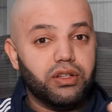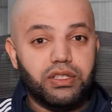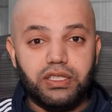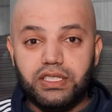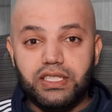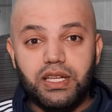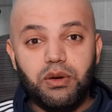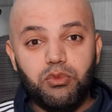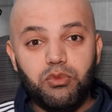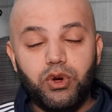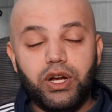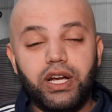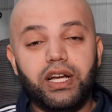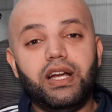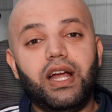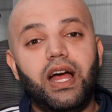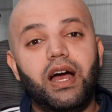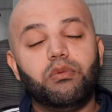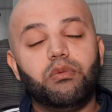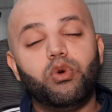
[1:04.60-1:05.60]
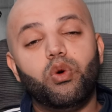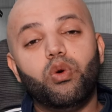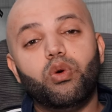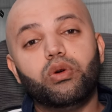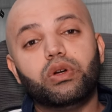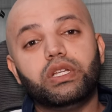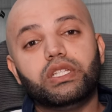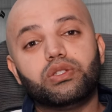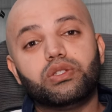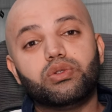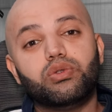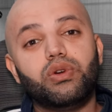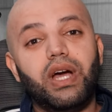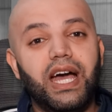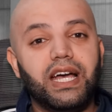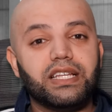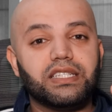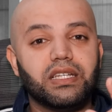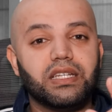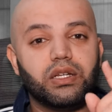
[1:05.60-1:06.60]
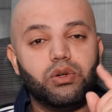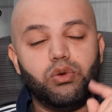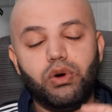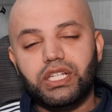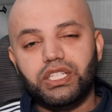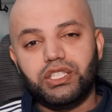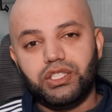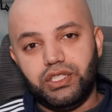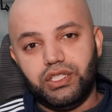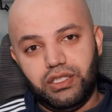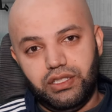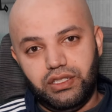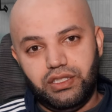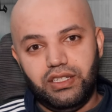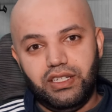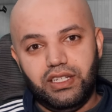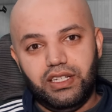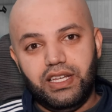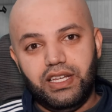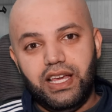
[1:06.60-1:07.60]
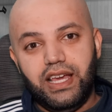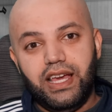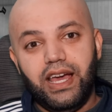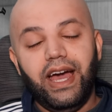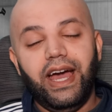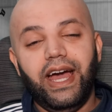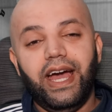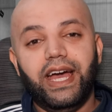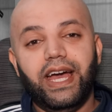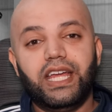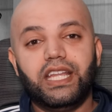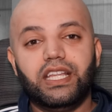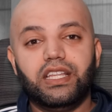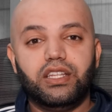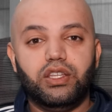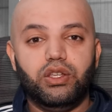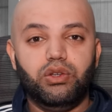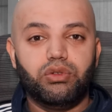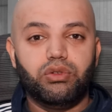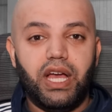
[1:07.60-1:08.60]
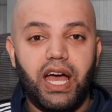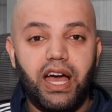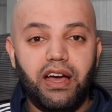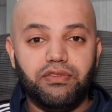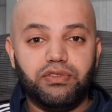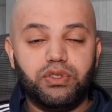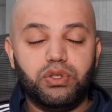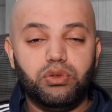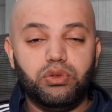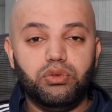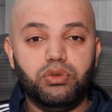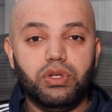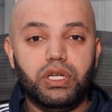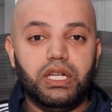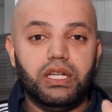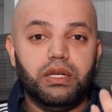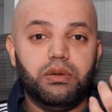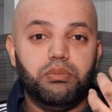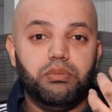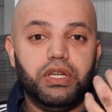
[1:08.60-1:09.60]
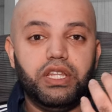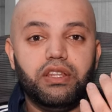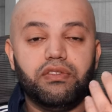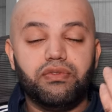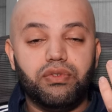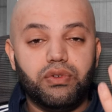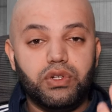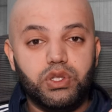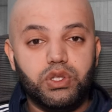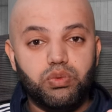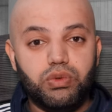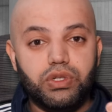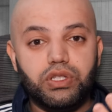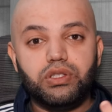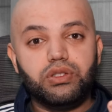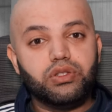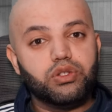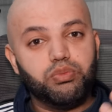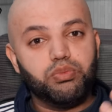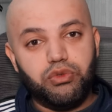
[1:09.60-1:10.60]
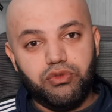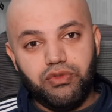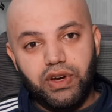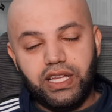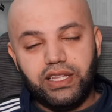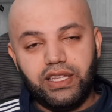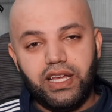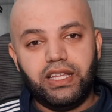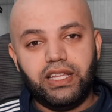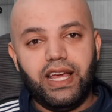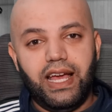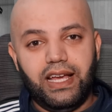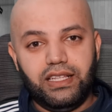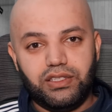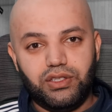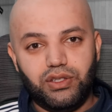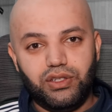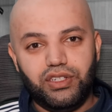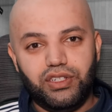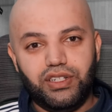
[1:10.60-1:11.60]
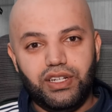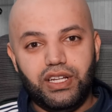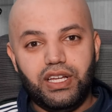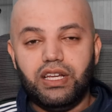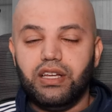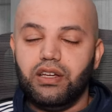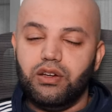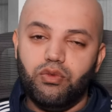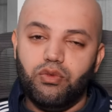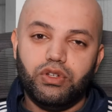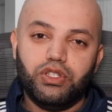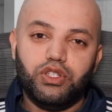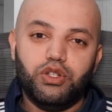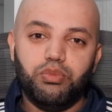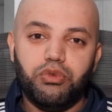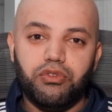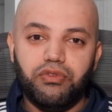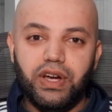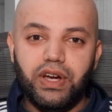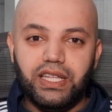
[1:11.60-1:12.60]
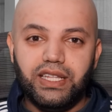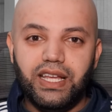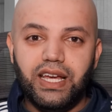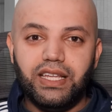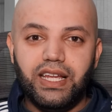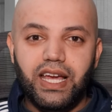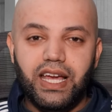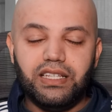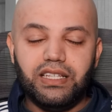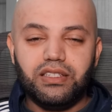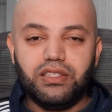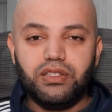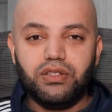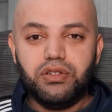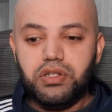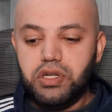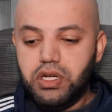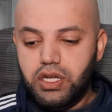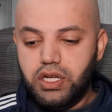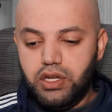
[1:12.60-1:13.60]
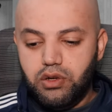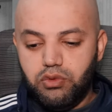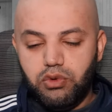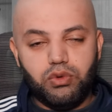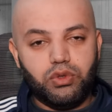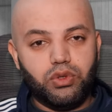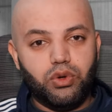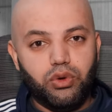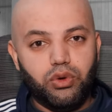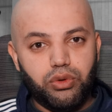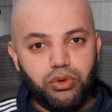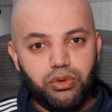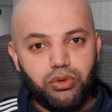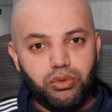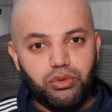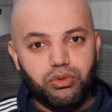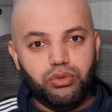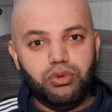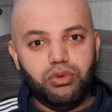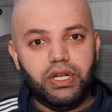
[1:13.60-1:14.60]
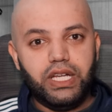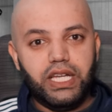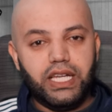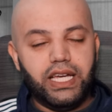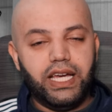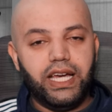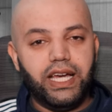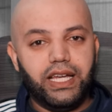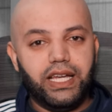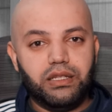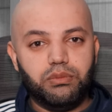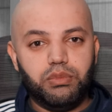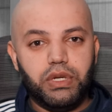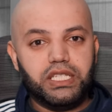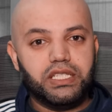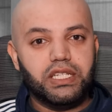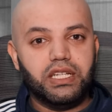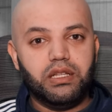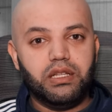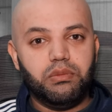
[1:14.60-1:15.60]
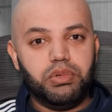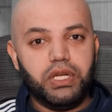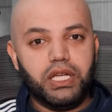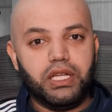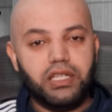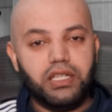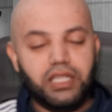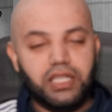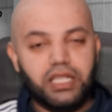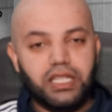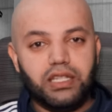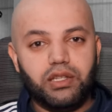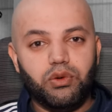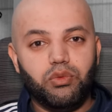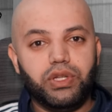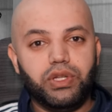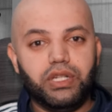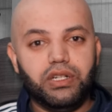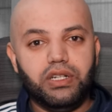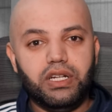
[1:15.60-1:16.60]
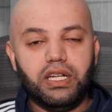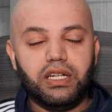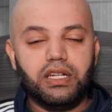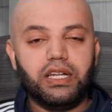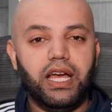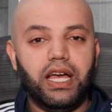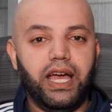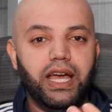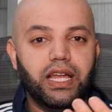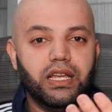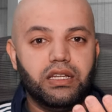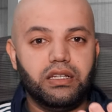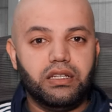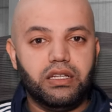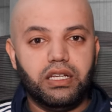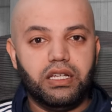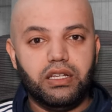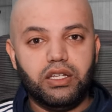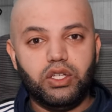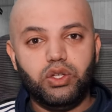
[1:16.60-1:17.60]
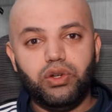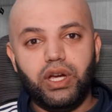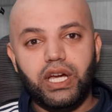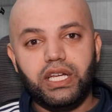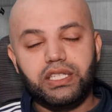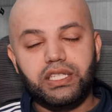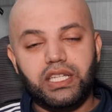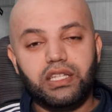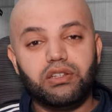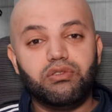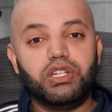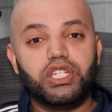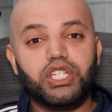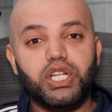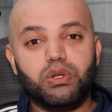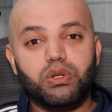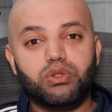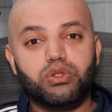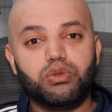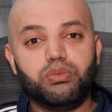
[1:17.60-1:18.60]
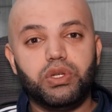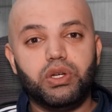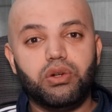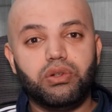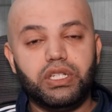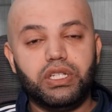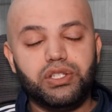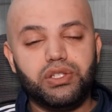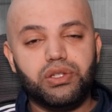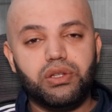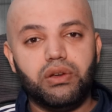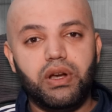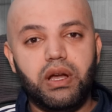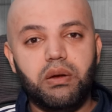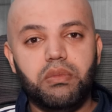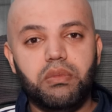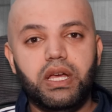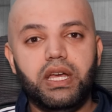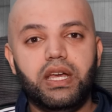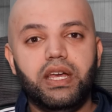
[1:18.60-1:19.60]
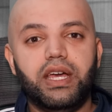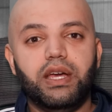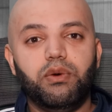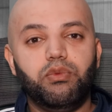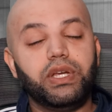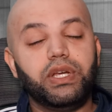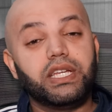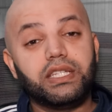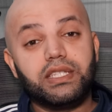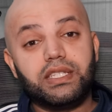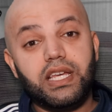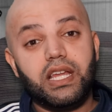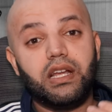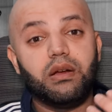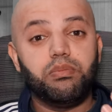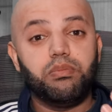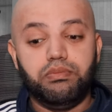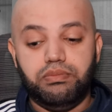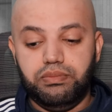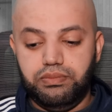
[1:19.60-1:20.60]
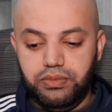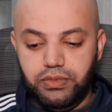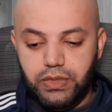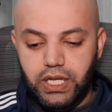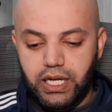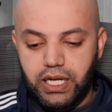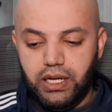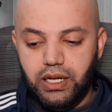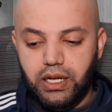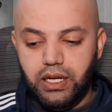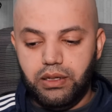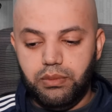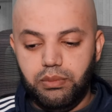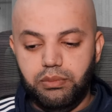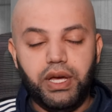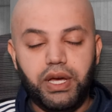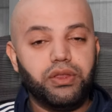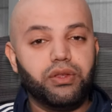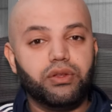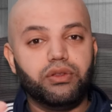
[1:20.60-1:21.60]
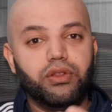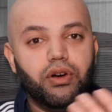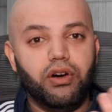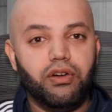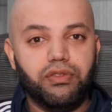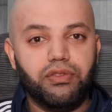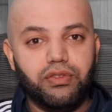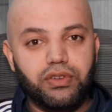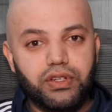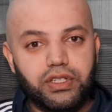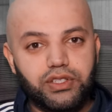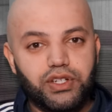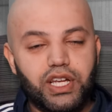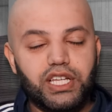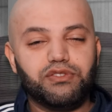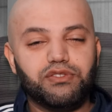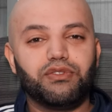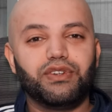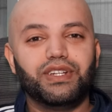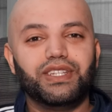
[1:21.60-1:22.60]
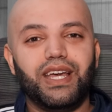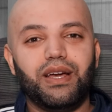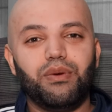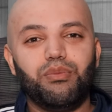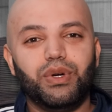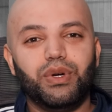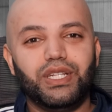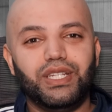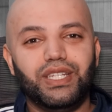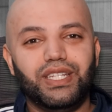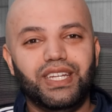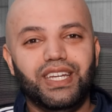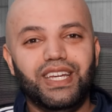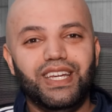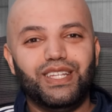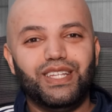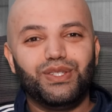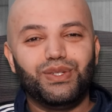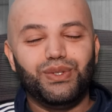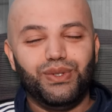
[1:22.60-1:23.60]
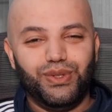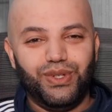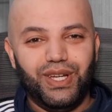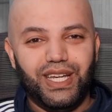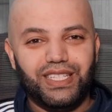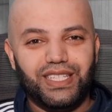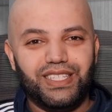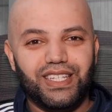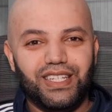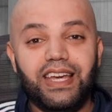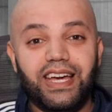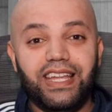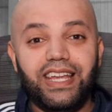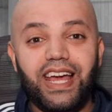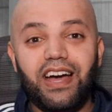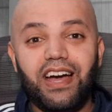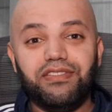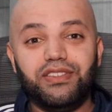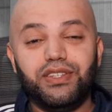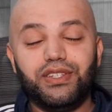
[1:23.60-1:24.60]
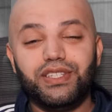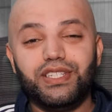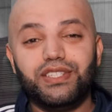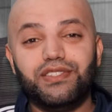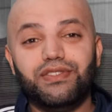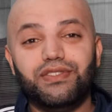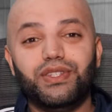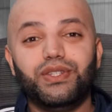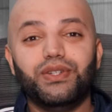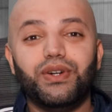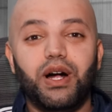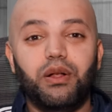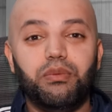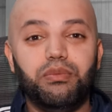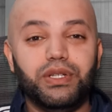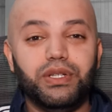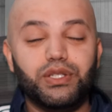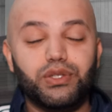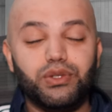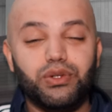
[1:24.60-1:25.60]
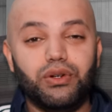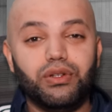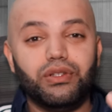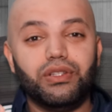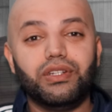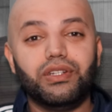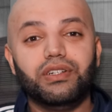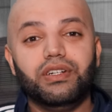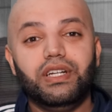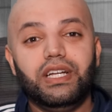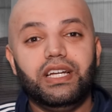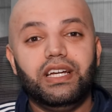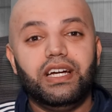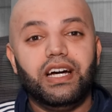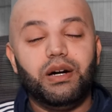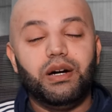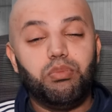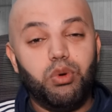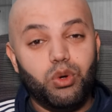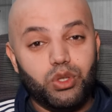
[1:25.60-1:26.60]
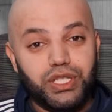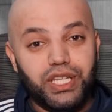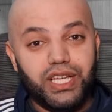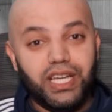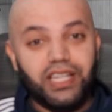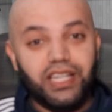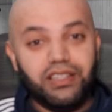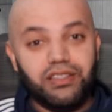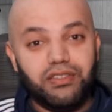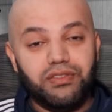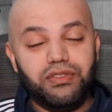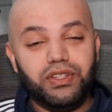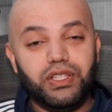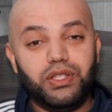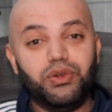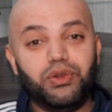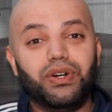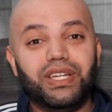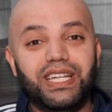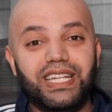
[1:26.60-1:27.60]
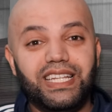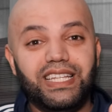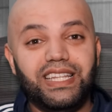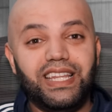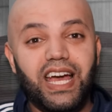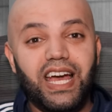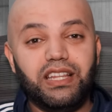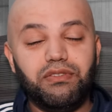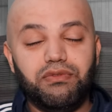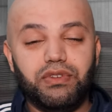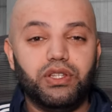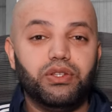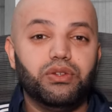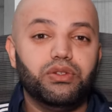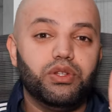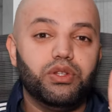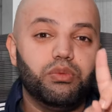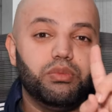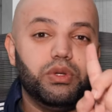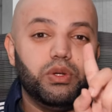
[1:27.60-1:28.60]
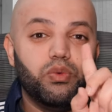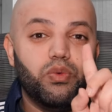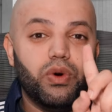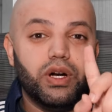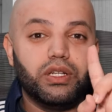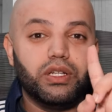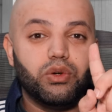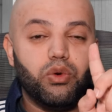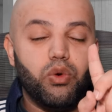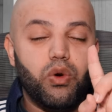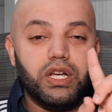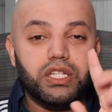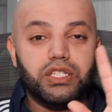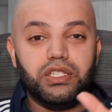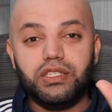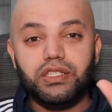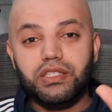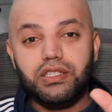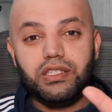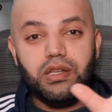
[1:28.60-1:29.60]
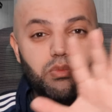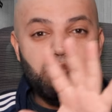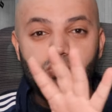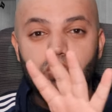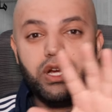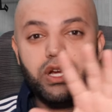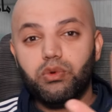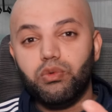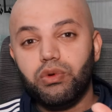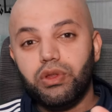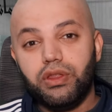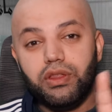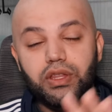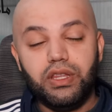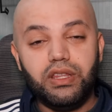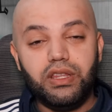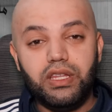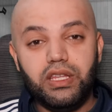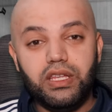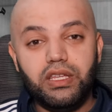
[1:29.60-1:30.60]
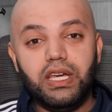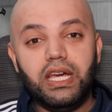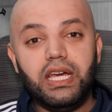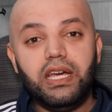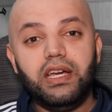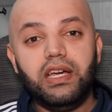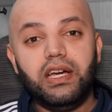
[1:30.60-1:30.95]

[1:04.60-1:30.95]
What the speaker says: somewhere, I'm going to ask a question. And you'd have to be the first one to provide that answer. Once you provide that answer, we will go through and basically pick the winner, and you guys can reach out to me on Instagram and we can set up a method of transferring that money to you guys. And after this video, I'll be inshallah posting another video, and in that video there'll be one question somewhere within the